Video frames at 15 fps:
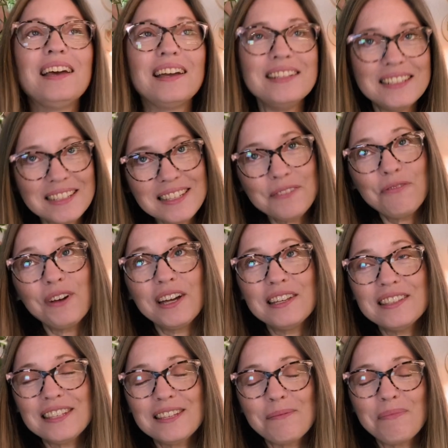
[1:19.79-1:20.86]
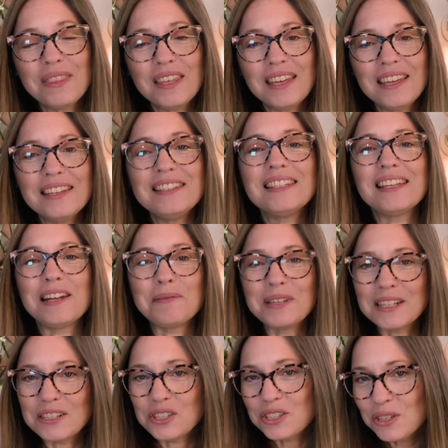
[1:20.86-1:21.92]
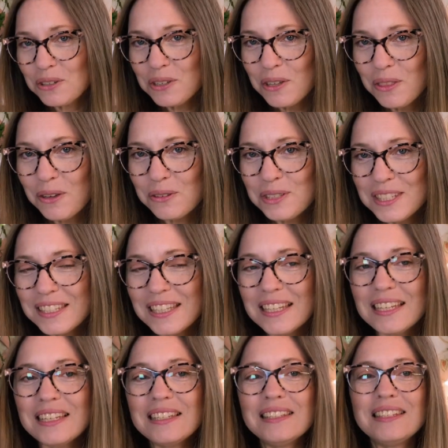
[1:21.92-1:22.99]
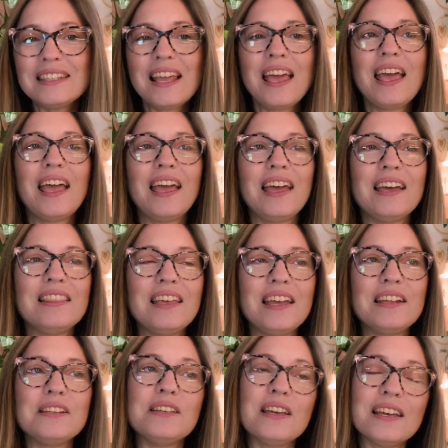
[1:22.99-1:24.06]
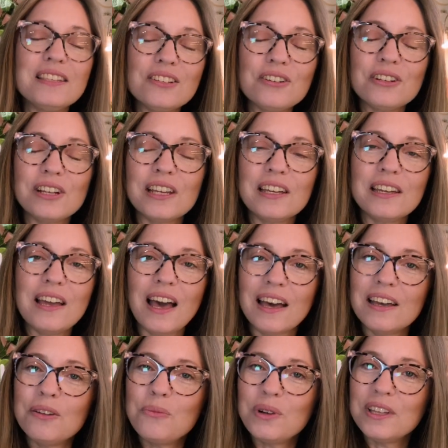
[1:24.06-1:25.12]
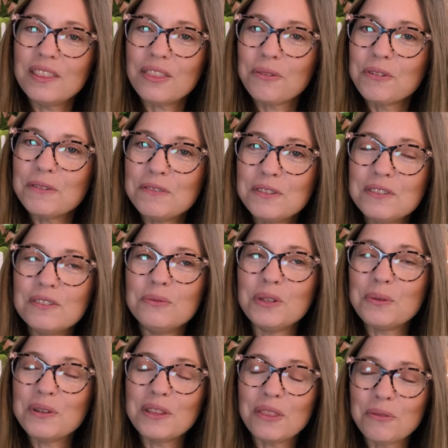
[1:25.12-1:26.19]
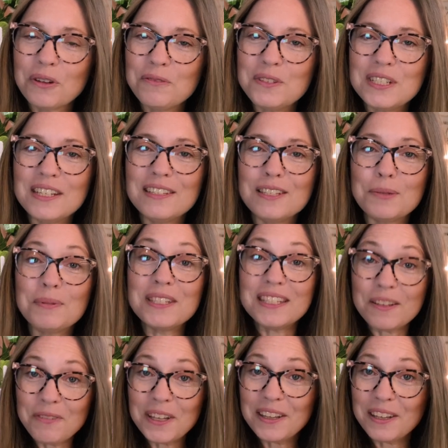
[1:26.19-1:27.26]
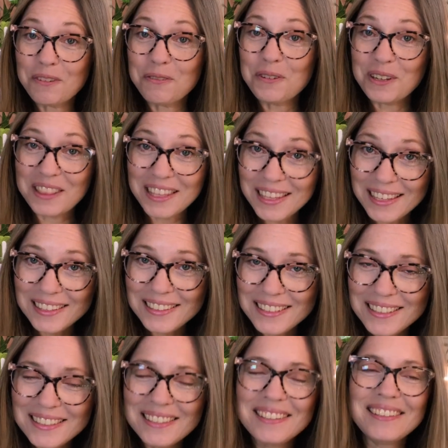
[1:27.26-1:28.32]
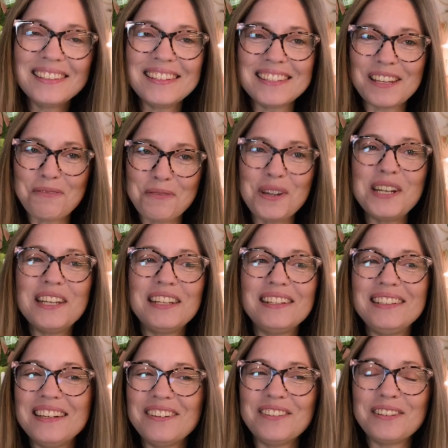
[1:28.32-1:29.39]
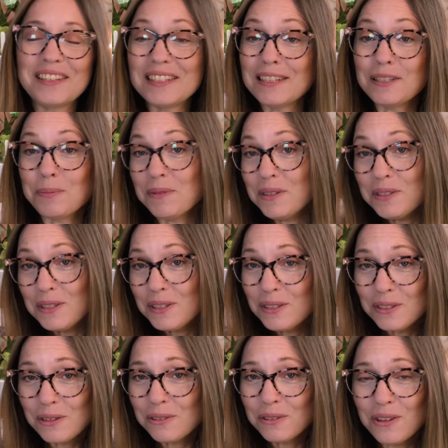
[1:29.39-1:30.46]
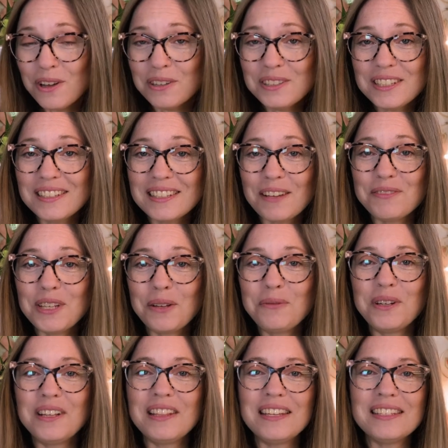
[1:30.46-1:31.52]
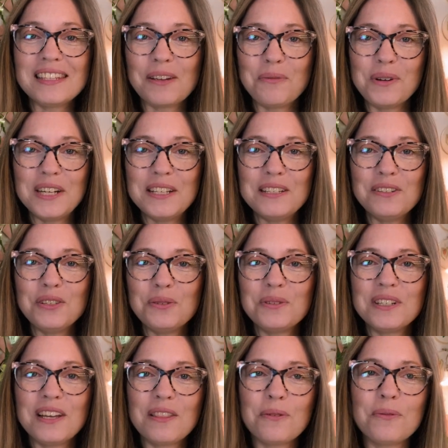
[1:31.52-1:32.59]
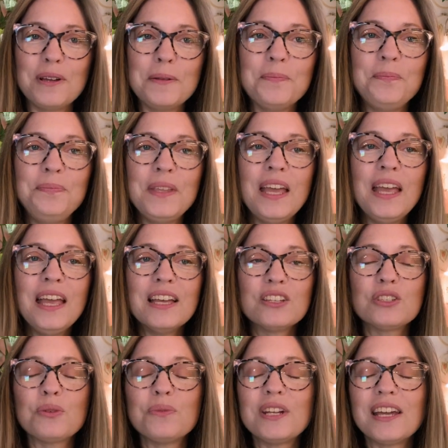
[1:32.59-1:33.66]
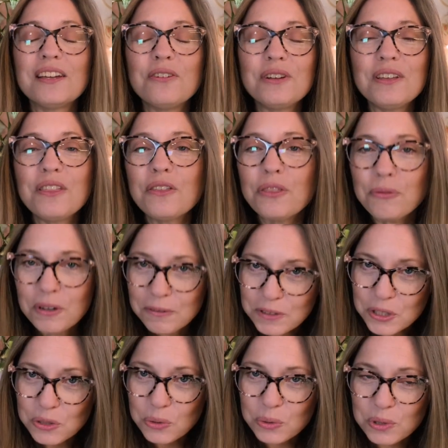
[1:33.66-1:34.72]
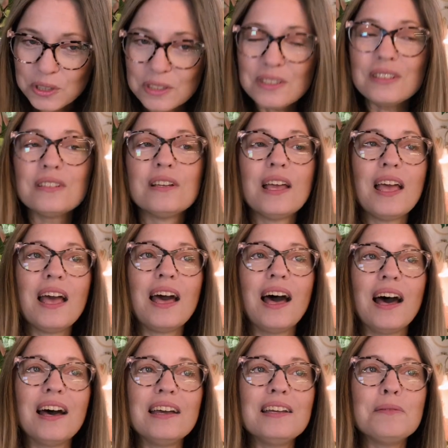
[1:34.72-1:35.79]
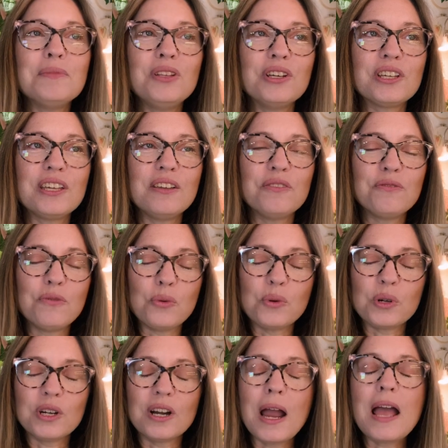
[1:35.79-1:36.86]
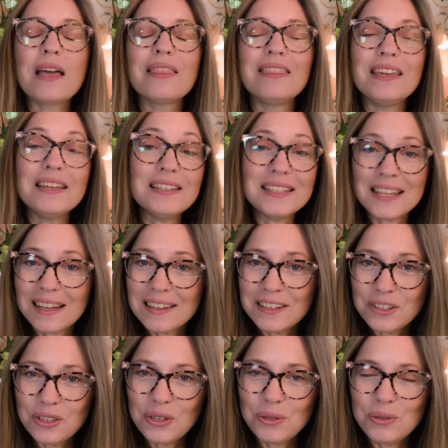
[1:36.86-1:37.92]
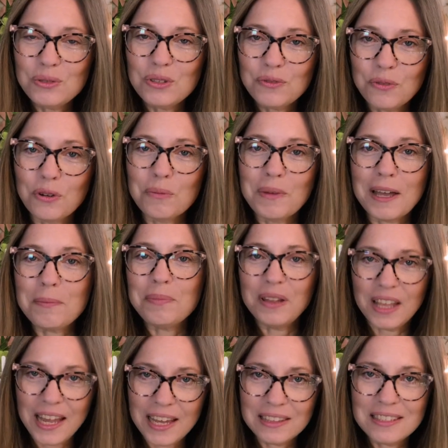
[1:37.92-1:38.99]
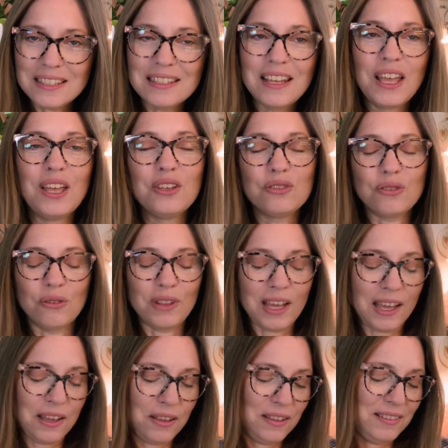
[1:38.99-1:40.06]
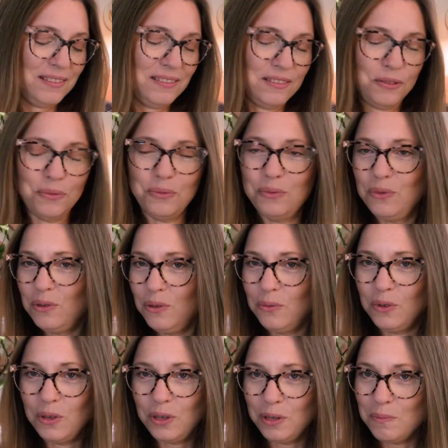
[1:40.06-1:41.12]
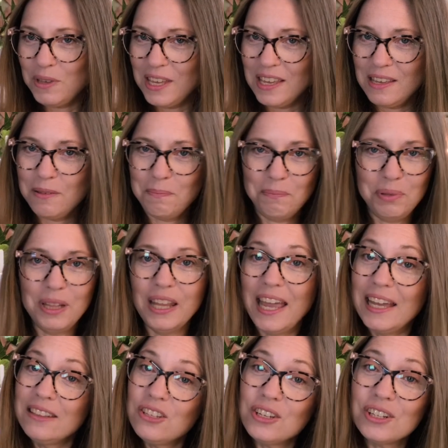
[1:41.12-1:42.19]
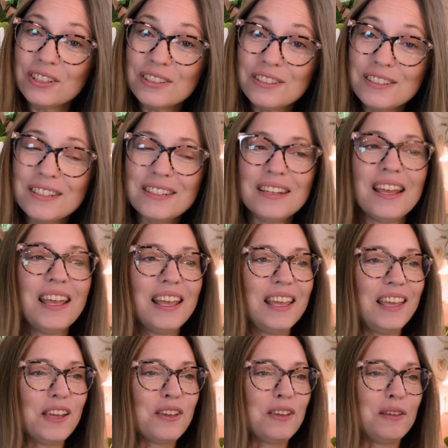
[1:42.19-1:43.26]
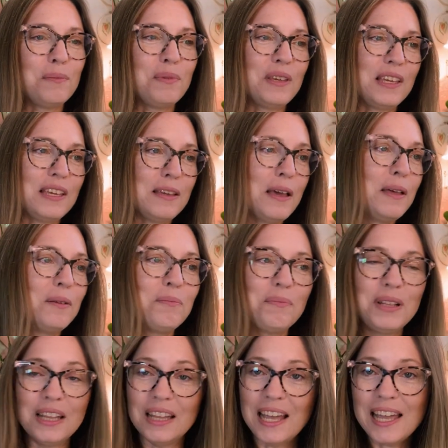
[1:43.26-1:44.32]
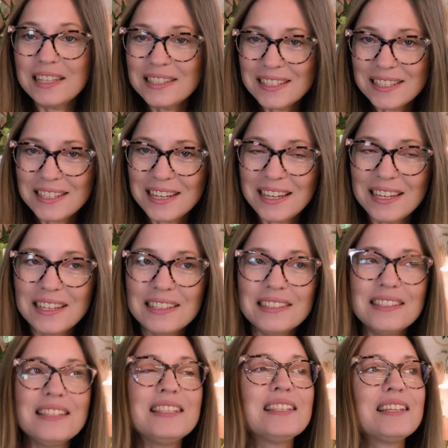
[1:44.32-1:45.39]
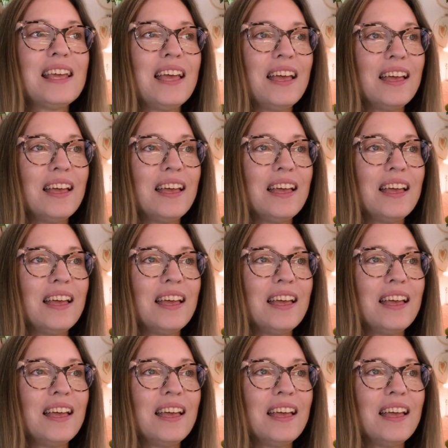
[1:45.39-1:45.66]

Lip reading: I did find some things, and I'm going to show you those things. And then yesterday we went thrifting specifically for this, because I wanted, because it's been so long since I've done one of these, I wanted to do another one. So when I go to the thrift stores, I am looking for things I can use for my plants. So that could be planters, it could be plant stands.